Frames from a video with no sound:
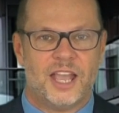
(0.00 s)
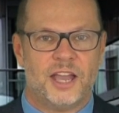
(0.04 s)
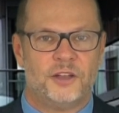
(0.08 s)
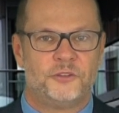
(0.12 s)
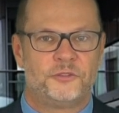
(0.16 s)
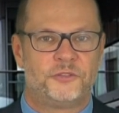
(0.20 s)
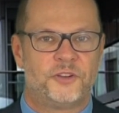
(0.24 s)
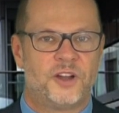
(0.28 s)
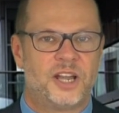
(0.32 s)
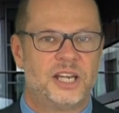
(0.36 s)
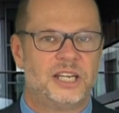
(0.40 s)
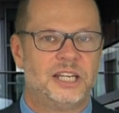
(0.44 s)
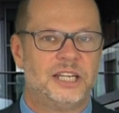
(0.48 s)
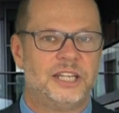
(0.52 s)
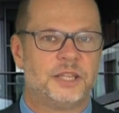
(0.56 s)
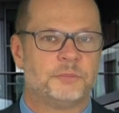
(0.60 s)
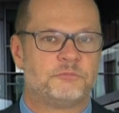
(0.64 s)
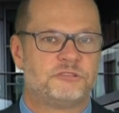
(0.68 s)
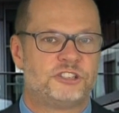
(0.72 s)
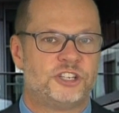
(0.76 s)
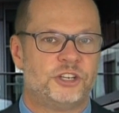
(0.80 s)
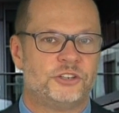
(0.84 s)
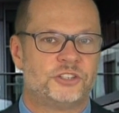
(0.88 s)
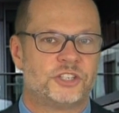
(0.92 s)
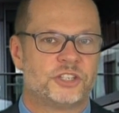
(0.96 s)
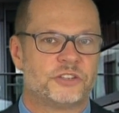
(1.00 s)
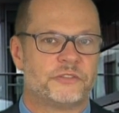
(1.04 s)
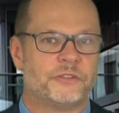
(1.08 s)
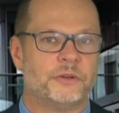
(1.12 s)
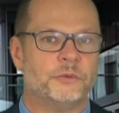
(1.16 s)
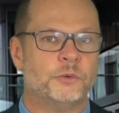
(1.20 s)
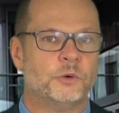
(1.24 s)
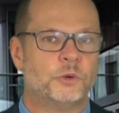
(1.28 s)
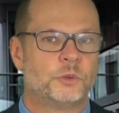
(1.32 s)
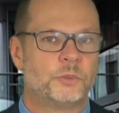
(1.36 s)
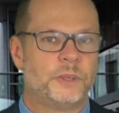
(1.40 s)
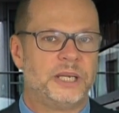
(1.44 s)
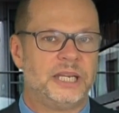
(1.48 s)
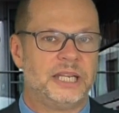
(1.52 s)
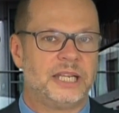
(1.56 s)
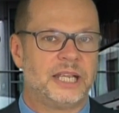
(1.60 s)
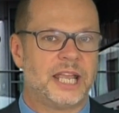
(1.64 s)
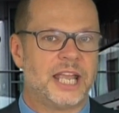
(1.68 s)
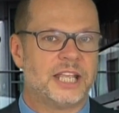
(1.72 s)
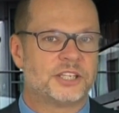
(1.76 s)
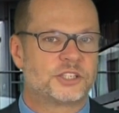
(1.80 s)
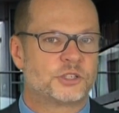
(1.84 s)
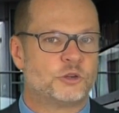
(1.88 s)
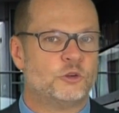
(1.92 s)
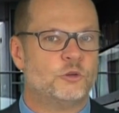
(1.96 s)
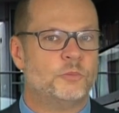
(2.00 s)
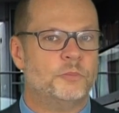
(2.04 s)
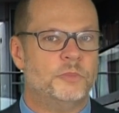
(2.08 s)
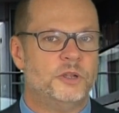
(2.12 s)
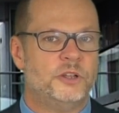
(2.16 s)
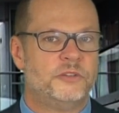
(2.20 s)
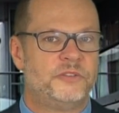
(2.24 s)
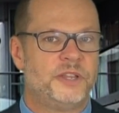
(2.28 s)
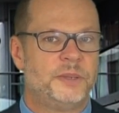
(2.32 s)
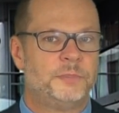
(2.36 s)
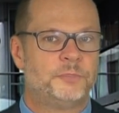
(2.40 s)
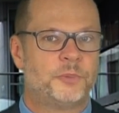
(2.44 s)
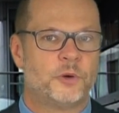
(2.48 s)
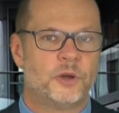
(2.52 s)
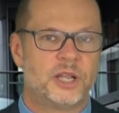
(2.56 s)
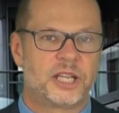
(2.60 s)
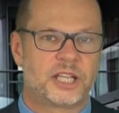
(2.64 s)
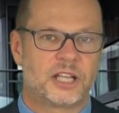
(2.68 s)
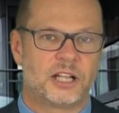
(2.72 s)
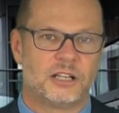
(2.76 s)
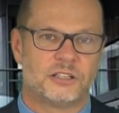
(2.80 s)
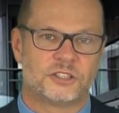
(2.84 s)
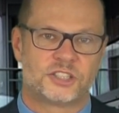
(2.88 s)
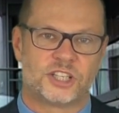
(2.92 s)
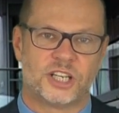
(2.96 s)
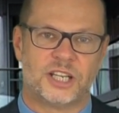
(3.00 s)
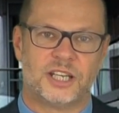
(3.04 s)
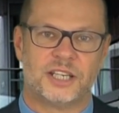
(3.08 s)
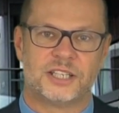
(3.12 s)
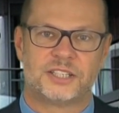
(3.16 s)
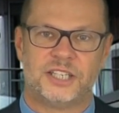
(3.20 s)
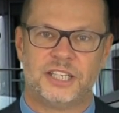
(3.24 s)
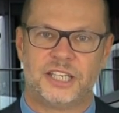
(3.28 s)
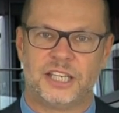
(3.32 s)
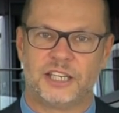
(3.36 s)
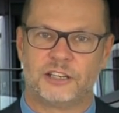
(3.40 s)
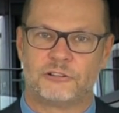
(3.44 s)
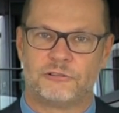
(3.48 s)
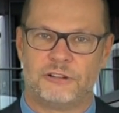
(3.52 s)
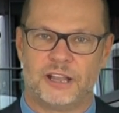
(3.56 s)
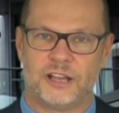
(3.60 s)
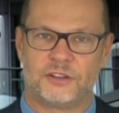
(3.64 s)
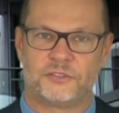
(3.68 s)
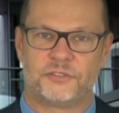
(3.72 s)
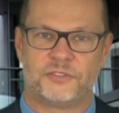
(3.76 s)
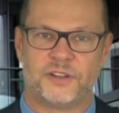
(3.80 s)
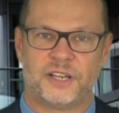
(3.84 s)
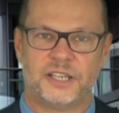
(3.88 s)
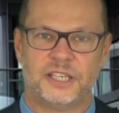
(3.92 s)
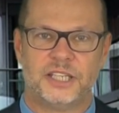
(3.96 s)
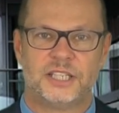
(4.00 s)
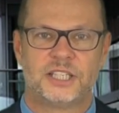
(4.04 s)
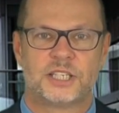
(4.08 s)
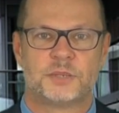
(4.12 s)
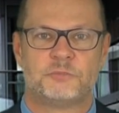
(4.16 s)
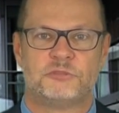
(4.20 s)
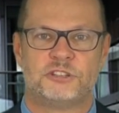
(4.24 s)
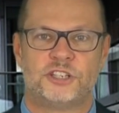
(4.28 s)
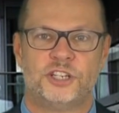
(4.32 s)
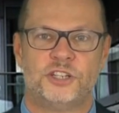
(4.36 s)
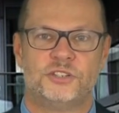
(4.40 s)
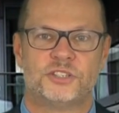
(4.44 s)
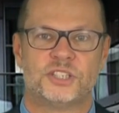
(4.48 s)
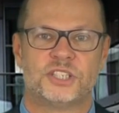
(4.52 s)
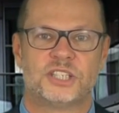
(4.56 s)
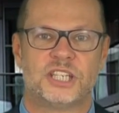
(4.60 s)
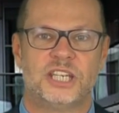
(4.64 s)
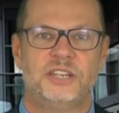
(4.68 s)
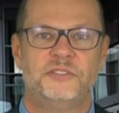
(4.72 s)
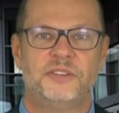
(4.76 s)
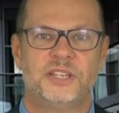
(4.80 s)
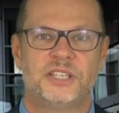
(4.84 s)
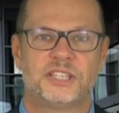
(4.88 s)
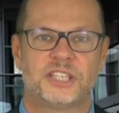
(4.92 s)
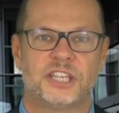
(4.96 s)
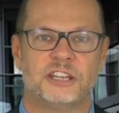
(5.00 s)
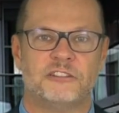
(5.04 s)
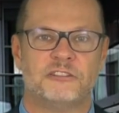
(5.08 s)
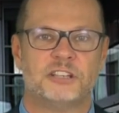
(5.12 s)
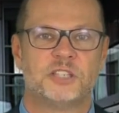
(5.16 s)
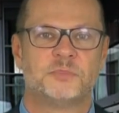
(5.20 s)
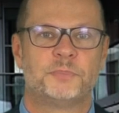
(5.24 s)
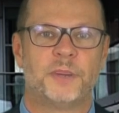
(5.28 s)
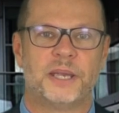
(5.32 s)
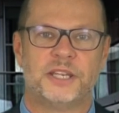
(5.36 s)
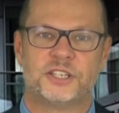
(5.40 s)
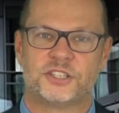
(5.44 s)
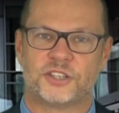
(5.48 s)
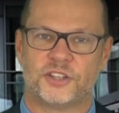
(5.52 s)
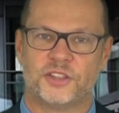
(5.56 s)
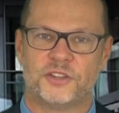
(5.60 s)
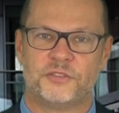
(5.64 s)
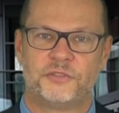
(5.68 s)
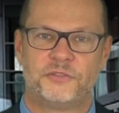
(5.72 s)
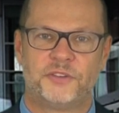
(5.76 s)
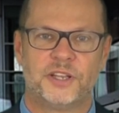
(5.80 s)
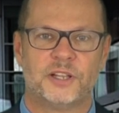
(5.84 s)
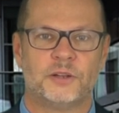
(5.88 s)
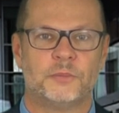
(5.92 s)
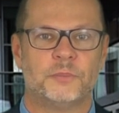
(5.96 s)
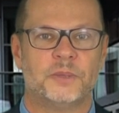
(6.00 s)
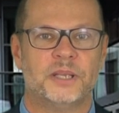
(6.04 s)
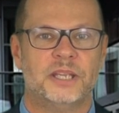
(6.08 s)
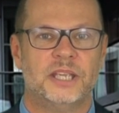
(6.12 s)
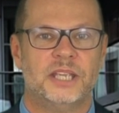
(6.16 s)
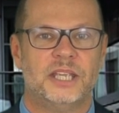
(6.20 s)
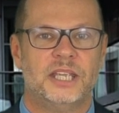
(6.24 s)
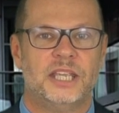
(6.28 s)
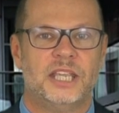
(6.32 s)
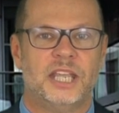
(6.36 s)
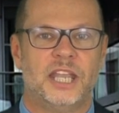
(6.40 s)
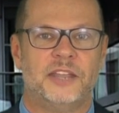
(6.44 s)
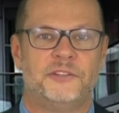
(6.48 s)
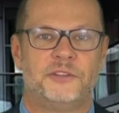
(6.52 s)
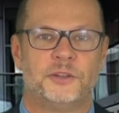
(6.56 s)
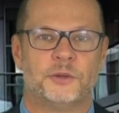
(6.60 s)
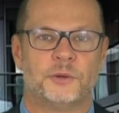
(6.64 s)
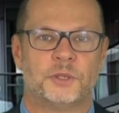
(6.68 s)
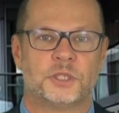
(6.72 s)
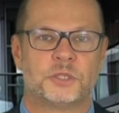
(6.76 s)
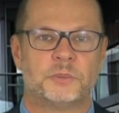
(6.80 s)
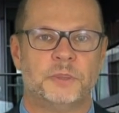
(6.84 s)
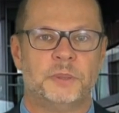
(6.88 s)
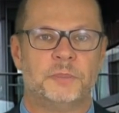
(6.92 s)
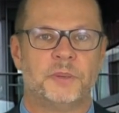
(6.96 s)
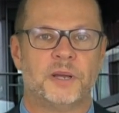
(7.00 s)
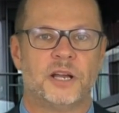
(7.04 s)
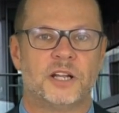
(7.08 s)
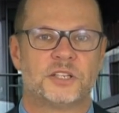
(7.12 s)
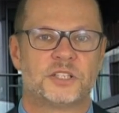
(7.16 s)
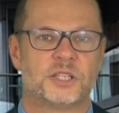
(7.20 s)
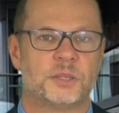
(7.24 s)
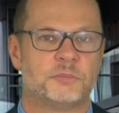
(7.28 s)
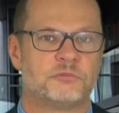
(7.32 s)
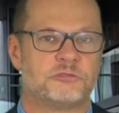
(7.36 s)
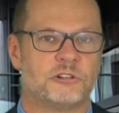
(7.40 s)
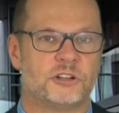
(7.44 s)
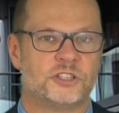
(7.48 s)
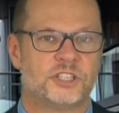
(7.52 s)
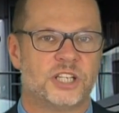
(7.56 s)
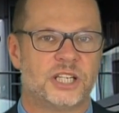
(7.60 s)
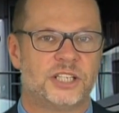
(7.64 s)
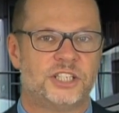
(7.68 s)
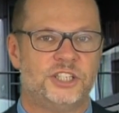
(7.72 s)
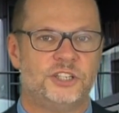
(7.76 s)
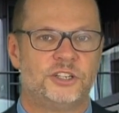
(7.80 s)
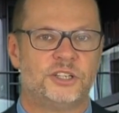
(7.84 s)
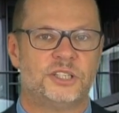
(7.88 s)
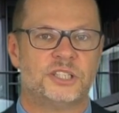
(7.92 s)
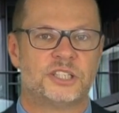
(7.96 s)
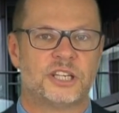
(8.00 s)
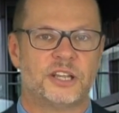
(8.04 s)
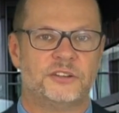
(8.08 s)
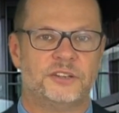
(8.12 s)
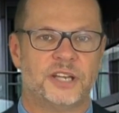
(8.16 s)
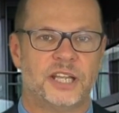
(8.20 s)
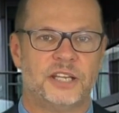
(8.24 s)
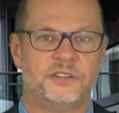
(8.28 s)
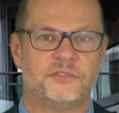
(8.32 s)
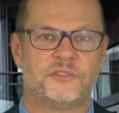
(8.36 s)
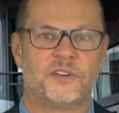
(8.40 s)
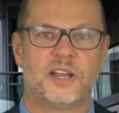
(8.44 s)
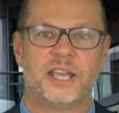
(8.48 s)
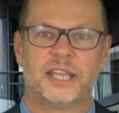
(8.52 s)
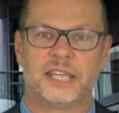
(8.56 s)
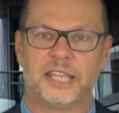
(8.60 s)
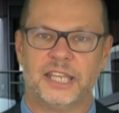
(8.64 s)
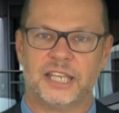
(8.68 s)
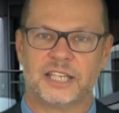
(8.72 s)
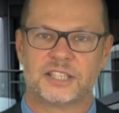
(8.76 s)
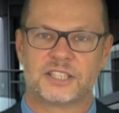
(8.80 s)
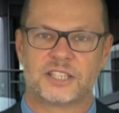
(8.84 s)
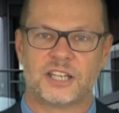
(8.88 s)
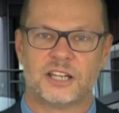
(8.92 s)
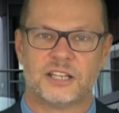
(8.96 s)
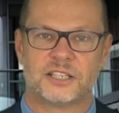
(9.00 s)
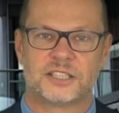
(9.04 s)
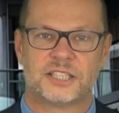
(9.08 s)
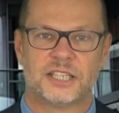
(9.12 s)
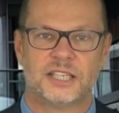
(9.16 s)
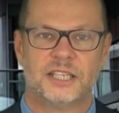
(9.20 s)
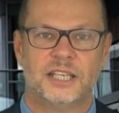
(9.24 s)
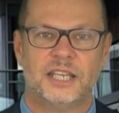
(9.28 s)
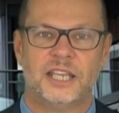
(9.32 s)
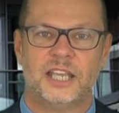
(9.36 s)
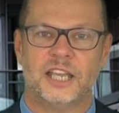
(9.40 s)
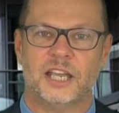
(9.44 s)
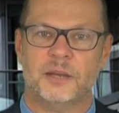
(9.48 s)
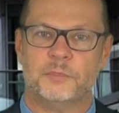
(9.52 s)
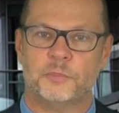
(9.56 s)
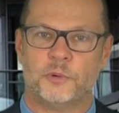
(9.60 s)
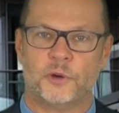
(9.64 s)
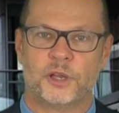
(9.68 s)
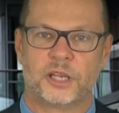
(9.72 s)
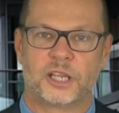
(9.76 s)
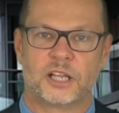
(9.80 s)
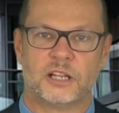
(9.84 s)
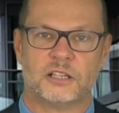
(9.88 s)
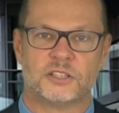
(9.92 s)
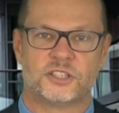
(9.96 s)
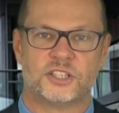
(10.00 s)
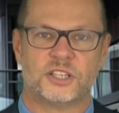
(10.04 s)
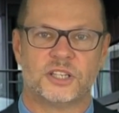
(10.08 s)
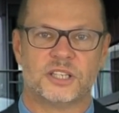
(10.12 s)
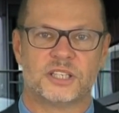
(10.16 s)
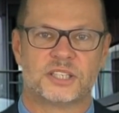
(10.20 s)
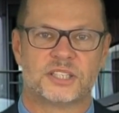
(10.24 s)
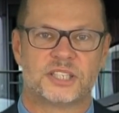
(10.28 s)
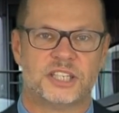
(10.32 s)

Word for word: And finally, the producers of award-winning escort movie Boy Culture are seeking crowdfunding to produce a TV series based on the film. If you want to be part of the project, you can donate via Kickstarter at Boy Culture the